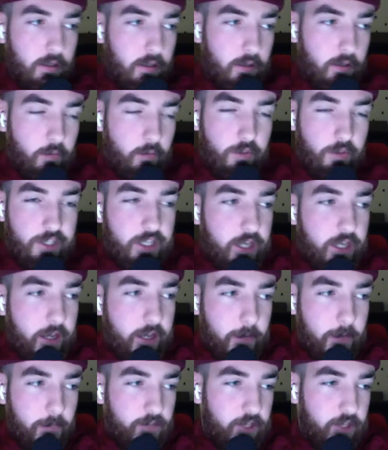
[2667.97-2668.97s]
Watching
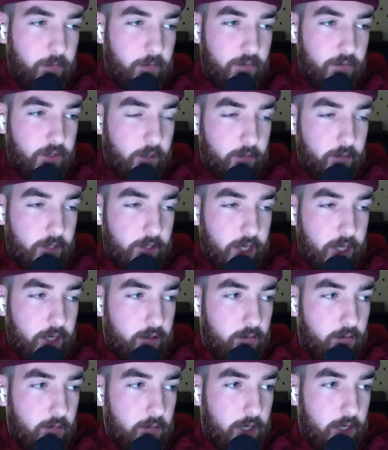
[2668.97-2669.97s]
him sometimes
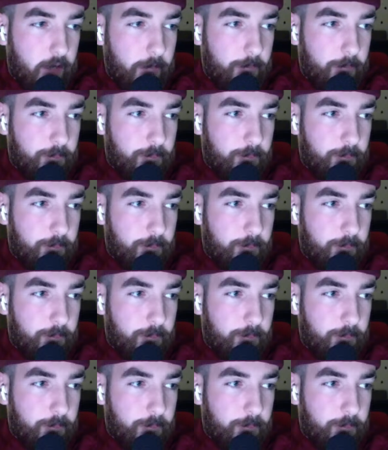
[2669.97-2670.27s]
knackers me out.